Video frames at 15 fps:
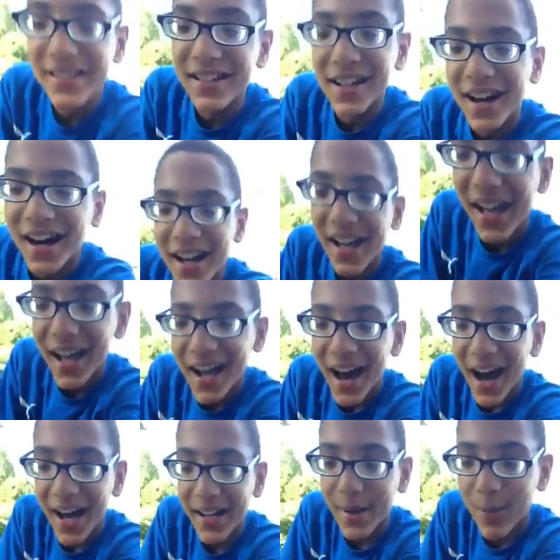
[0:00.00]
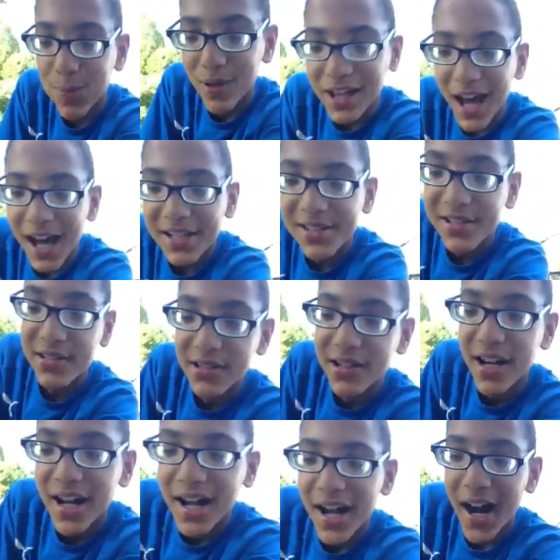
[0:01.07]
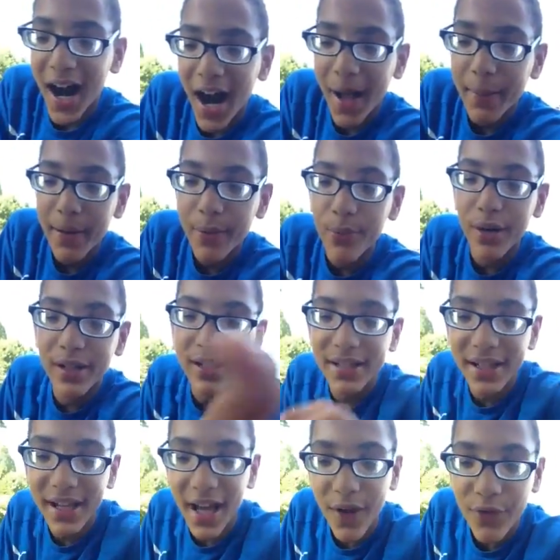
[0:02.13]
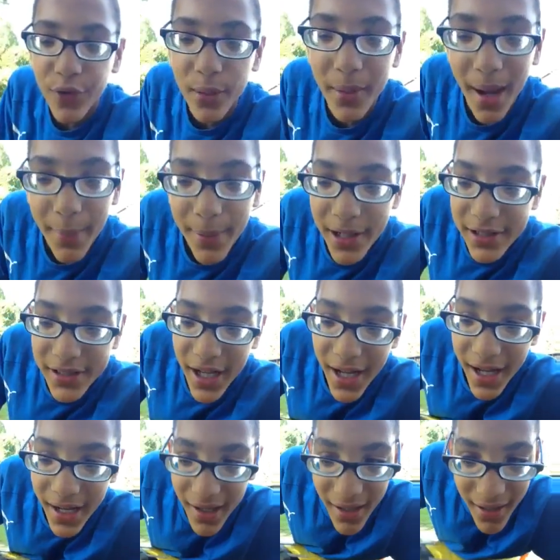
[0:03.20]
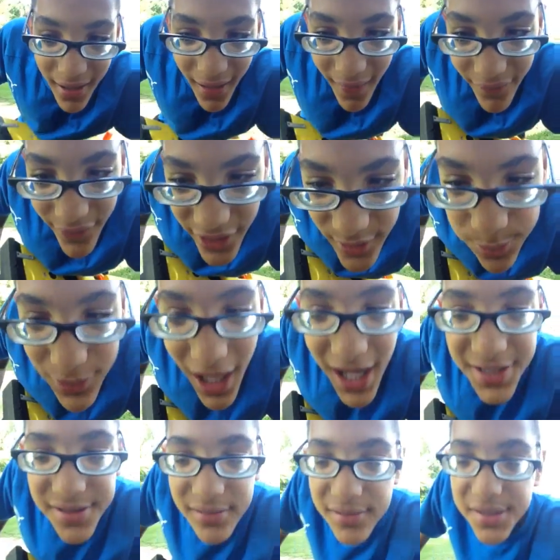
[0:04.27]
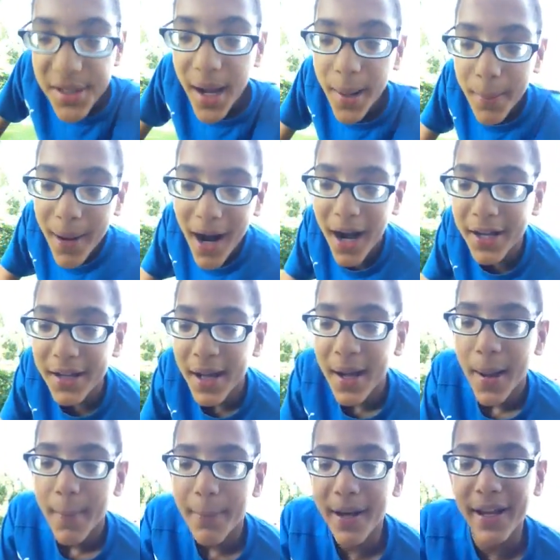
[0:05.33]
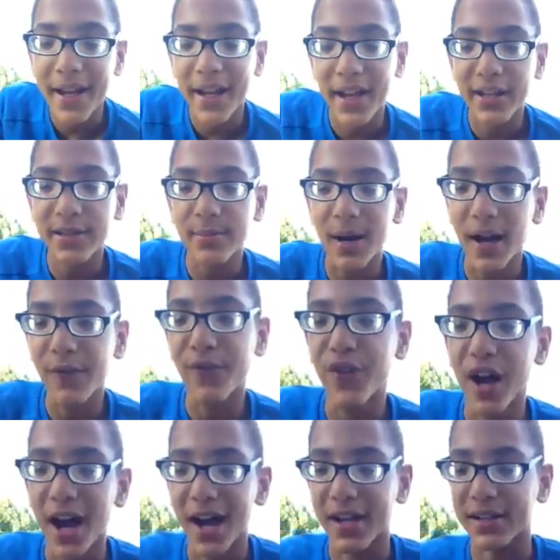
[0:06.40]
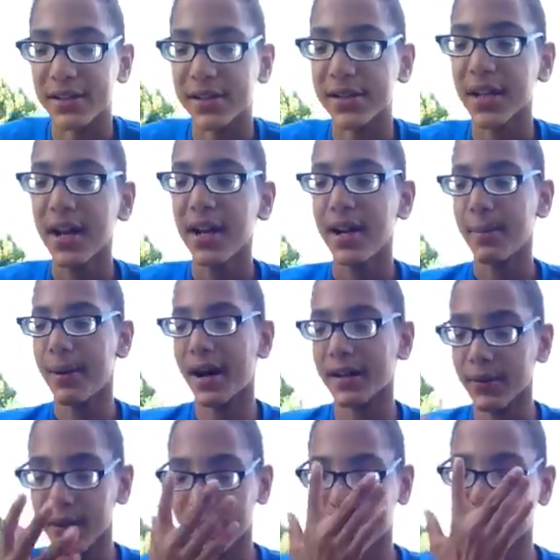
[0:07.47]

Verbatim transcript: look at a blaster I've been wanting to get for my birthday, and this blaster is not mine, but it is my friend's. By the way,